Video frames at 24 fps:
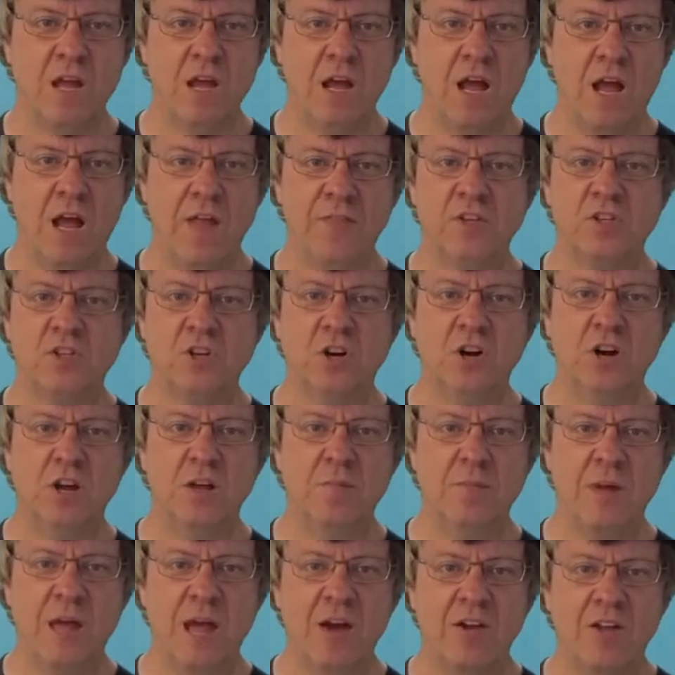At the
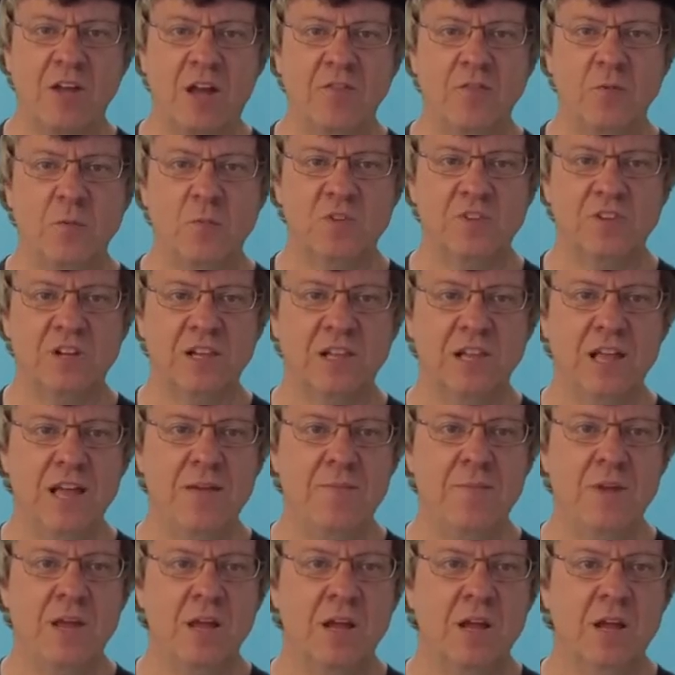time, our government was
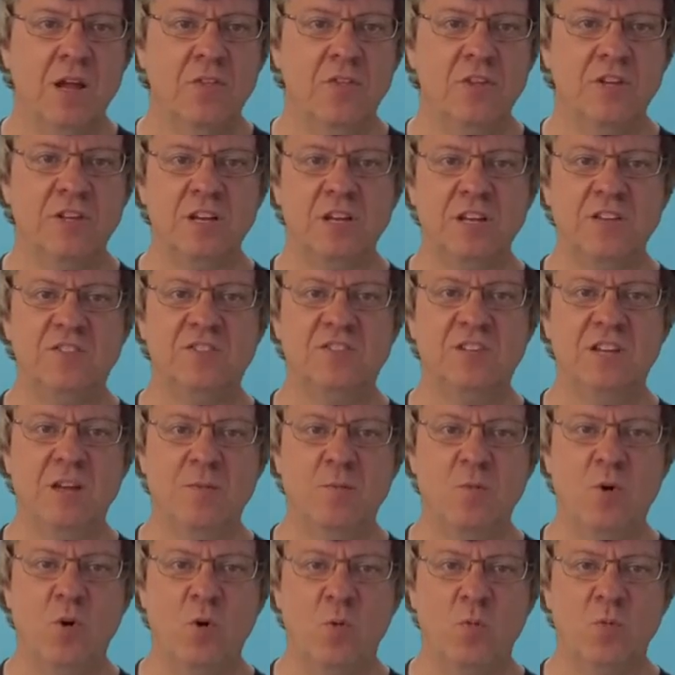claiming that East
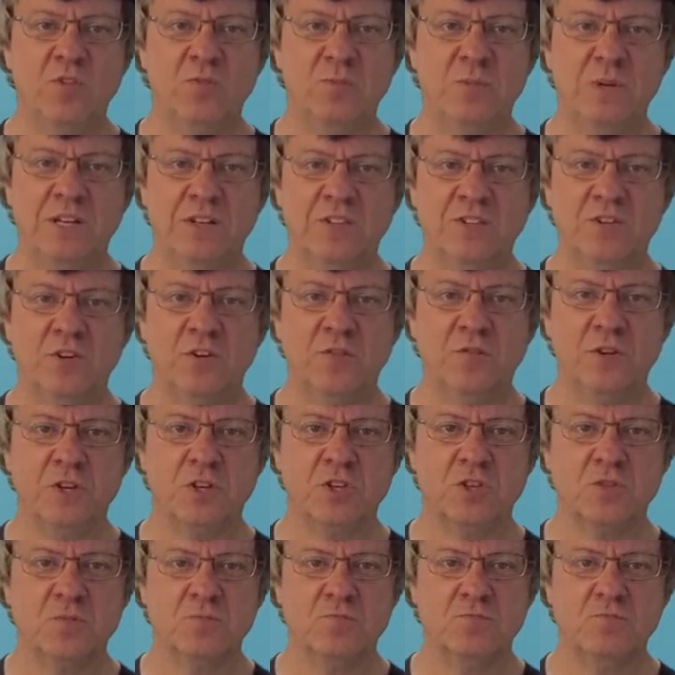Timor was being
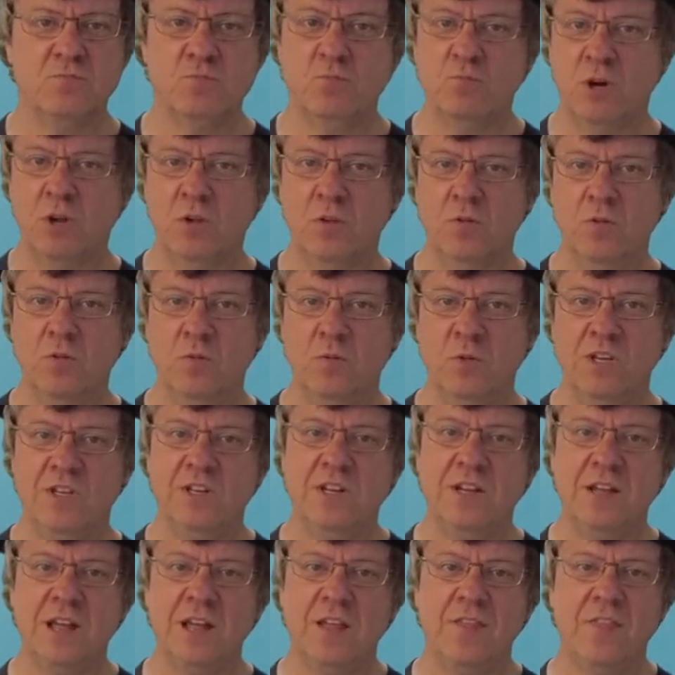selfish. Well, we
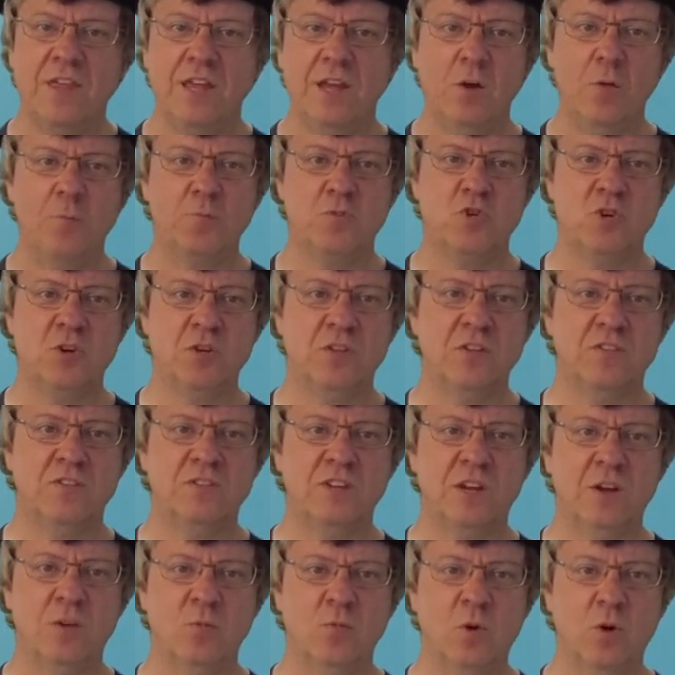did get their help during the
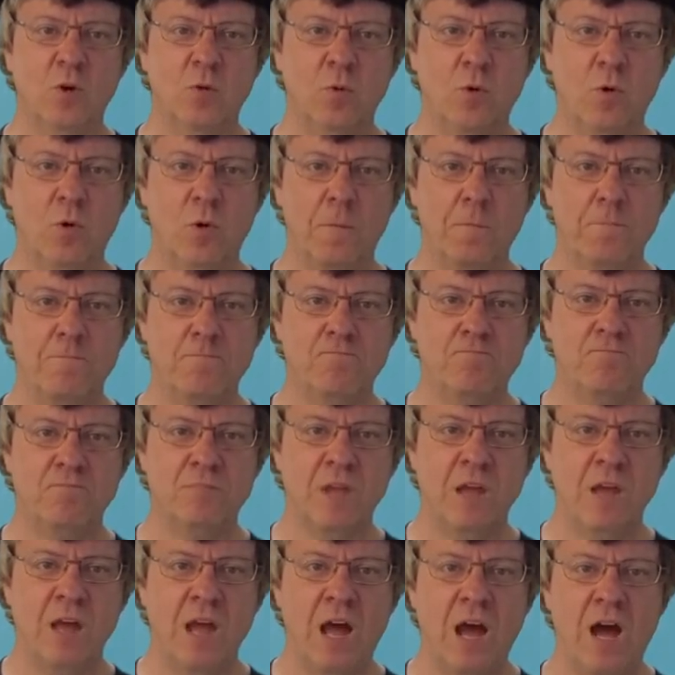Second World War.
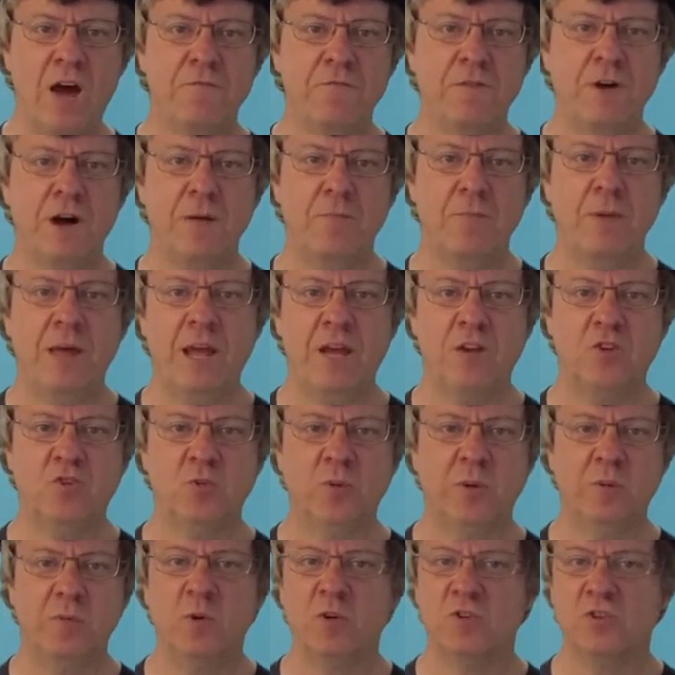How far back do
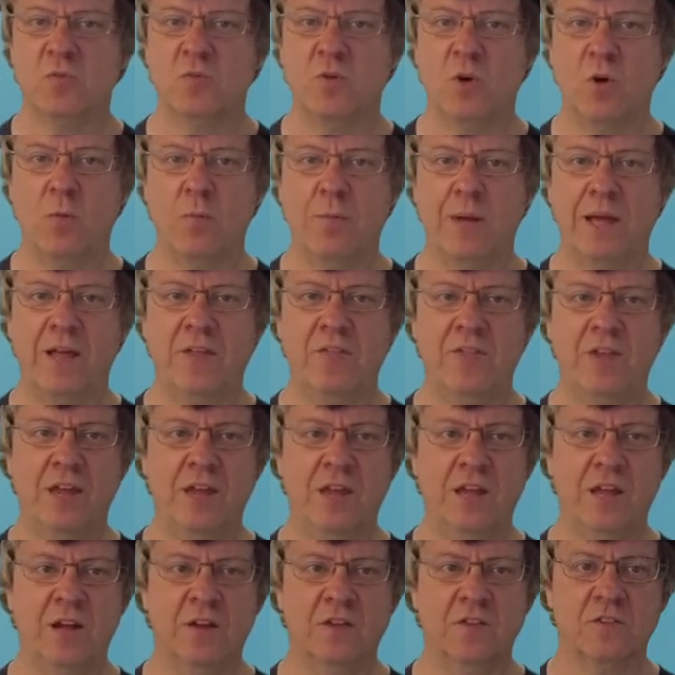we want to roll back the
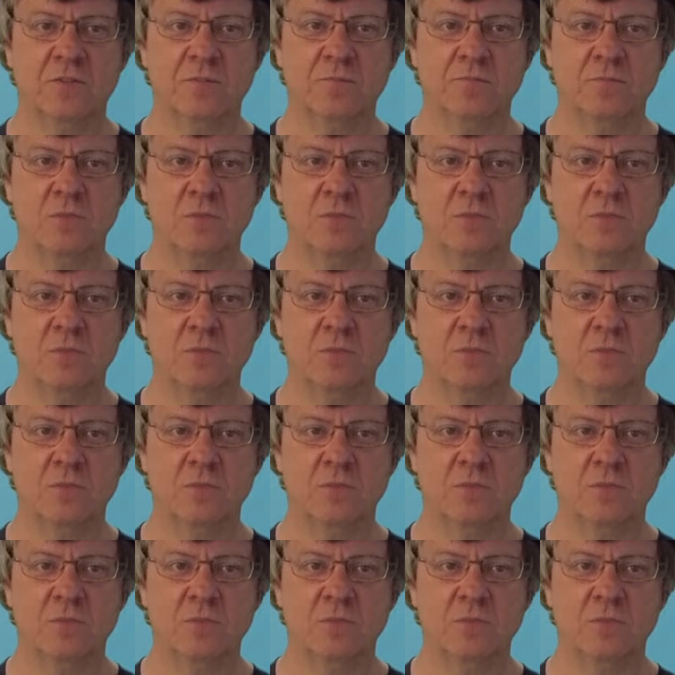accounts?